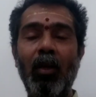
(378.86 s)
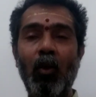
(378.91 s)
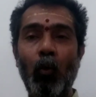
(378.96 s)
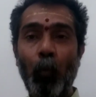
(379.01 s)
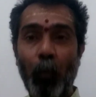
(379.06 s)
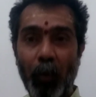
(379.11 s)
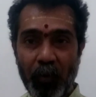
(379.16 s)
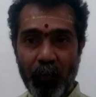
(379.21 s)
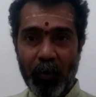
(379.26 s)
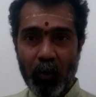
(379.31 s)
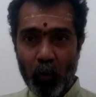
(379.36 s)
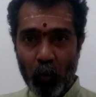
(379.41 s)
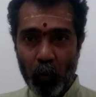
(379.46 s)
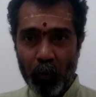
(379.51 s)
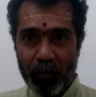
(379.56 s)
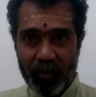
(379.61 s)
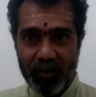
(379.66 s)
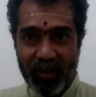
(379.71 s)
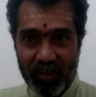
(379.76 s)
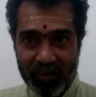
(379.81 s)
when we
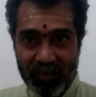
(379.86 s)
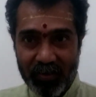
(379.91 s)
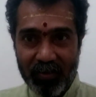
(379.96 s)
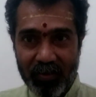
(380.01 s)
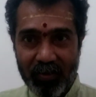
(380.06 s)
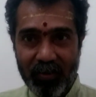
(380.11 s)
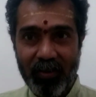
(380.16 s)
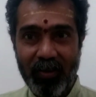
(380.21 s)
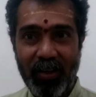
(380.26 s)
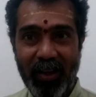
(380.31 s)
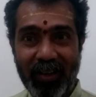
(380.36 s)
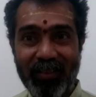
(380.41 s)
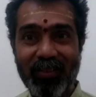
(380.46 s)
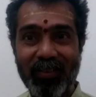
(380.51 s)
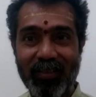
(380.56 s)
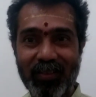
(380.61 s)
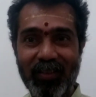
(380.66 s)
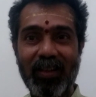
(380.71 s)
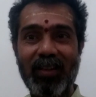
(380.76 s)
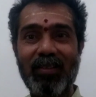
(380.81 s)
do this
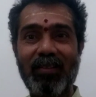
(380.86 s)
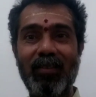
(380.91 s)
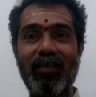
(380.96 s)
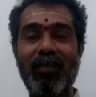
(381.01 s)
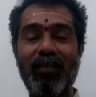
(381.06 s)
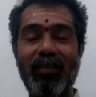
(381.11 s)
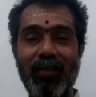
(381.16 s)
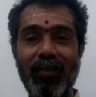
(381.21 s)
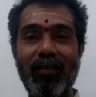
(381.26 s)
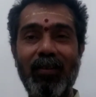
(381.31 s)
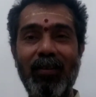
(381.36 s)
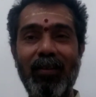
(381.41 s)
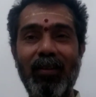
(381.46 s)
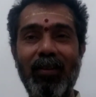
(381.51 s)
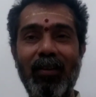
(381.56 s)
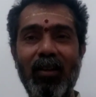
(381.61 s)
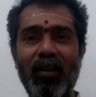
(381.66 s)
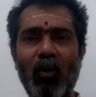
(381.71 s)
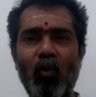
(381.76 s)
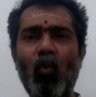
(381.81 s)
exercises,
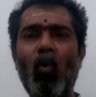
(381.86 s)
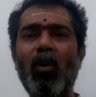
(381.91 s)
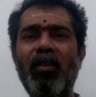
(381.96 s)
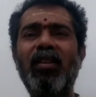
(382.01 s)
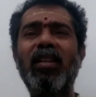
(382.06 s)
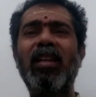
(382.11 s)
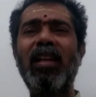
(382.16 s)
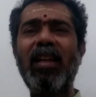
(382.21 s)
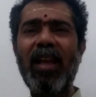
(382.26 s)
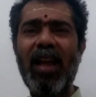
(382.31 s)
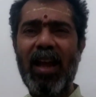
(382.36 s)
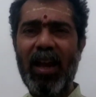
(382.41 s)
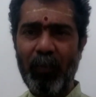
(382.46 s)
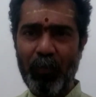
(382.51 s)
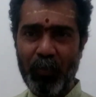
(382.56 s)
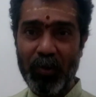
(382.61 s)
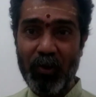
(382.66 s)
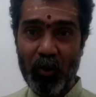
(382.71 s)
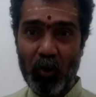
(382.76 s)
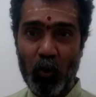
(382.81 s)
what really
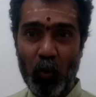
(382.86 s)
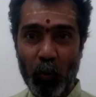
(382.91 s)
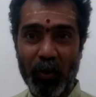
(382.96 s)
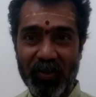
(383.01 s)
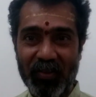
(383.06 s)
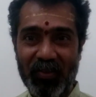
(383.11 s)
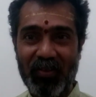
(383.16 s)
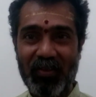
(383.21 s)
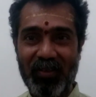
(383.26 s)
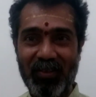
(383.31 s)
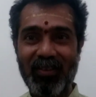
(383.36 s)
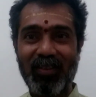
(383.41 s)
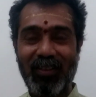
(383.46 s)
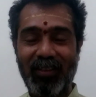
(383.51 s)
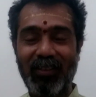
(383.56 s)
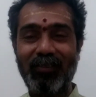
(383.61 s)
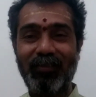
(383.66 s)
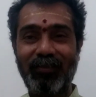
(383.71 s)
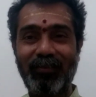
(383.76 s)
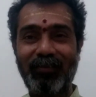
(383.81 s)
happens to us?
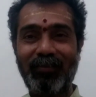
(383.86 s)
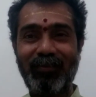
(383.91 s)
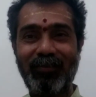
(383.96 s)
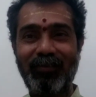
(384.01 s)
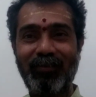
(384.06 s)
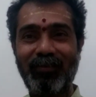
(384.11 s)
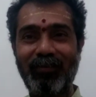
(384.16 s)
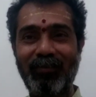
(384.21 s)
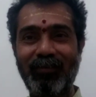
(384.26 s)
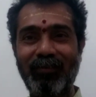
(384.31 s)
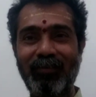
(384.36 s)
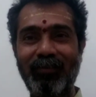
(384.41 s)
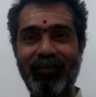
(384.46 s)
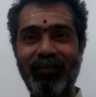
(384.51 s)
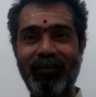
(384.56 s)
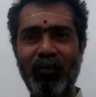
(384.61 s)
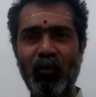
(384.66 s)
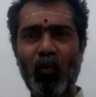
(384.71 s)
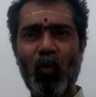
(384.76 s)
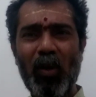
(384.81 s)

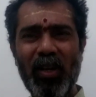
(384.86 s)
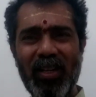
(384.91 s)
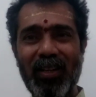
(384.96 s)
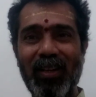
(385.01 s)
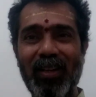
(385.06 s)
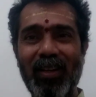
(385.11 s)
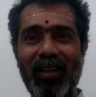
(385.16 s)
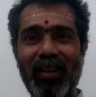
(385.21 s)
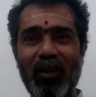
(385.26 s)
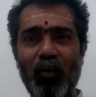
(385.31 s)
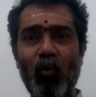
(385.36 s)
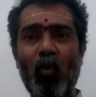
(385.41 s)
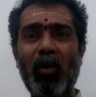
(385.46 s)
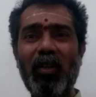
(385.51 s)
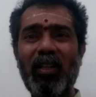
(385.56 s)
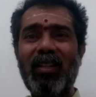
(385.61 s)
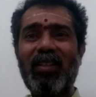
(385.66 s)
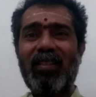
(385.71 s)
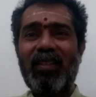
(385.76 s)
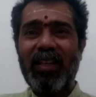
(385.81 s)
What
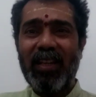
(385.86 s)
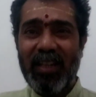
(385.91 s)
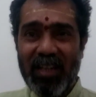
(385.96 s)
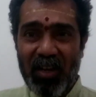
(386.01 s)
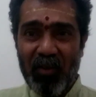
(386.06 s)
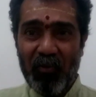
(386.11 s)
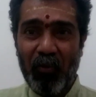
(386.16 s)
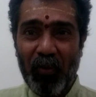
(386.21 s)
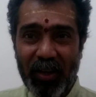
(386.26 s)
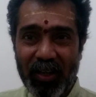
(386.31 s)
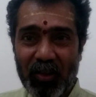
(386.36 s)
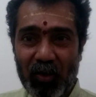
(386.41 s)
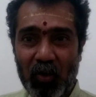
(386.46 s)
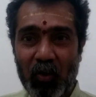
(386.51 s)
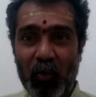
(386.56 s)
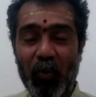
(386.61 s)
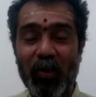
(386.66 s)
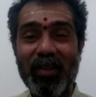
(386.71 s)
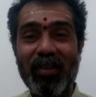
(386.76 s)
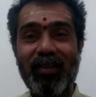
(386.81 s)
it signifies
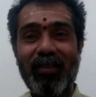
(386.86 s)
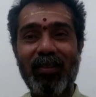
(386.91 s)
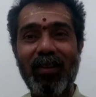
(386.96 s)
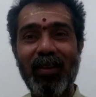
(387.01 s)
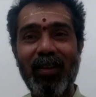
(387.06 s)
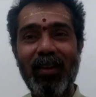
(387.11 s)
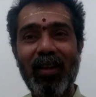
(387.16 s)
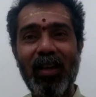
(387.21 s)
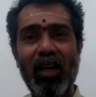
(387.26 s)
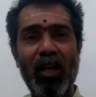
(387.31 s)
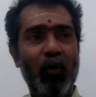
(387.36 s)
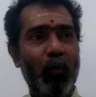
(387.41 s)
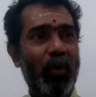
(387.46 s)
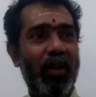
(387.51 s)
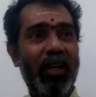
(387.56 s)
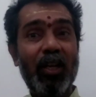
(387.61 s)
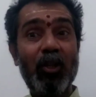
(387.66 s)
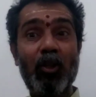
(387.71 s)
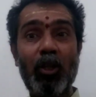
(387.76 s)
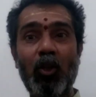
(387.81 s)
to us when
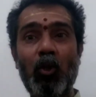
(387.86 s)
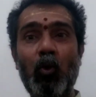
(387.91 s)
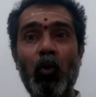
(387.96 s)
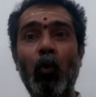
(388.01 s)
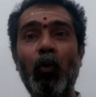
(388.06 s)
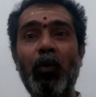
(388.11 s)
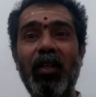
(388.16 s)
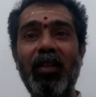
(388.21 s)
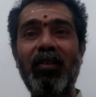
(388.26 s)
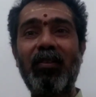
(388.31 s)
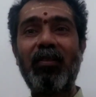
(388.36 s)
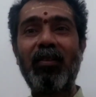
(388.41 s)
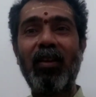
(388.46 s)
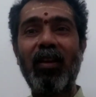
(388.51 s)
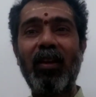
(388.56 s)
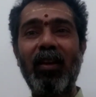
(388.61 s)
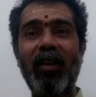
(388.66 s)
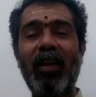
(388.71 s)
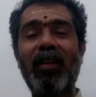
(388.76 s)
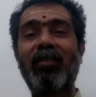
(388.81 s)
I just do these
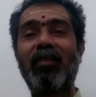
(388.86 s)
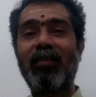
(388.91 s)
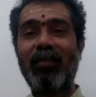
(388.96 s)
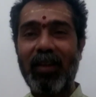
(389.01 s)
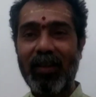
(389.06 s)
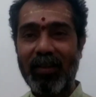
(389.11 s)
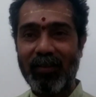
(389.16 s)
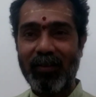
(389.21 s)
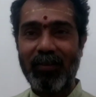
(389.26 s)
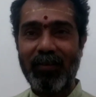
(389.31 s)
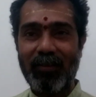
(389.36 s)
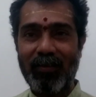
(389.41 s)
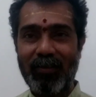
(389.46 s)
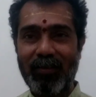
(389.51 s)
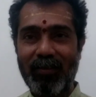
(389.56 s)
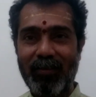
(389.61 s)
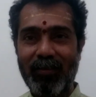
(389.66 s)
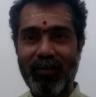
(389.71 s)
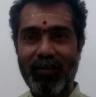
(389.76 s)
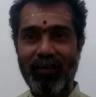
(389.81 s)
exercises,
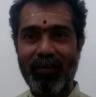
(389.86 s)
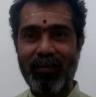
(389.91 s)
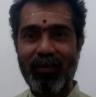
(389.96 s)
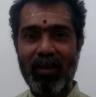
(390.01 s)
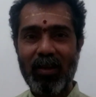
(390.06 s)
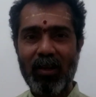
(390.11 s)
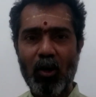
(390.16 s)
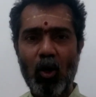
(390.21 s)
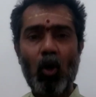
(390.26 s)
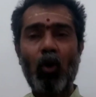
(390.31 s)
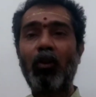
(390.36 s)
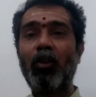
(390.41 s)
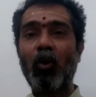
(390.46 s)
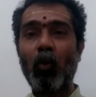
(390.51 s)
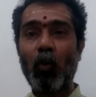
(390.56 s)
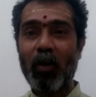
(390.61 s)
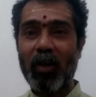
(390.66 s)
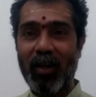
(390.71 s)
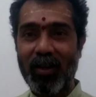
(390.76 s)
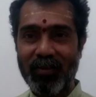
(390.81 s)
or the
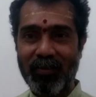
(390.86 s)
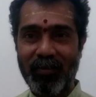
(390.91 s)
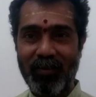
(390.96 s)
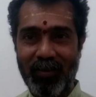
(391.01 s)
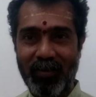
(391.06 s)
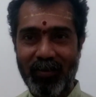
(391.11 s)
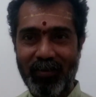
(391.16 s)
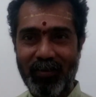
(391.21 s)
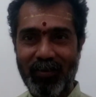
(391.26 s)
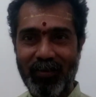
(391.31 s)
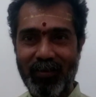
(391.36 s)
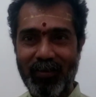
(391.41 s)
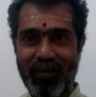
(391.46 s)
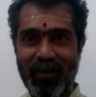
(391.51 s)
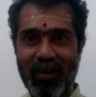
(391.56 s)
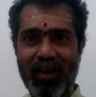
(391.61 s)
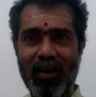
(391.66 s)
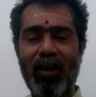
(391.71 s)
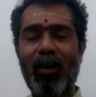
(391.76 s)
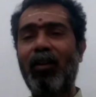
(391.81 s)
yogasanas,
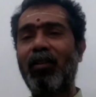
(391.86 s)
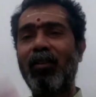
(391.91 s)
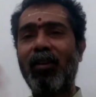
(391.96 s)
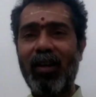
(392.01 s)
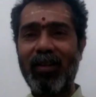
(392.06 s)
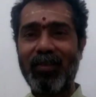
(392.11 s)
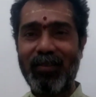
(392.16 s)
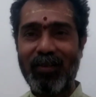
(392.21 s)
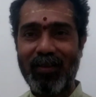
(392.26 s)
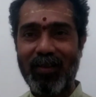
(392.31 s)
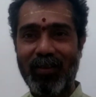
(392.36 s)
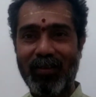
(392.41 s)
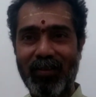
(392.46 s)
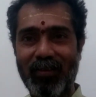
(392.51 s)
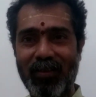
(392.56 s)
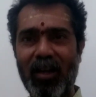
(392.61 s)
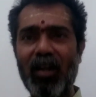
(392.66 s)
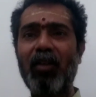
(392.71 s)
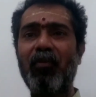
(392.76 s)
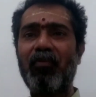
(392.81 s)
or the asanas,
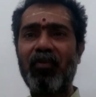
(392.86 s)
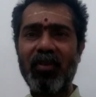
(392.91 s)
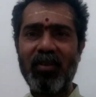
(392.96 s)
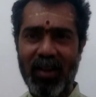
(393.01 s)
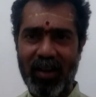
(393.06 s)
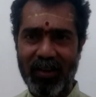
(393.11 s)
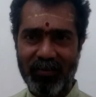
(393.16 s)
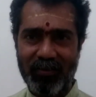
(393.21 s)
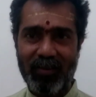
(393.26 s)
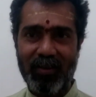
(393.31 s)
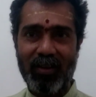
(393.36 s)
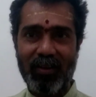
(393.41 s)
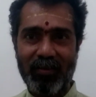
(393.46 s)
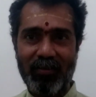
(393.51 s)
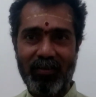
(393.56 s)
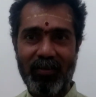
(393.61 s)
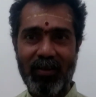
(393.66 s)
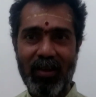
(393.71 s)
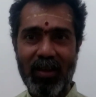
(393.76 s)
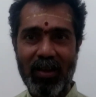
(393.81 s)
or different asanas,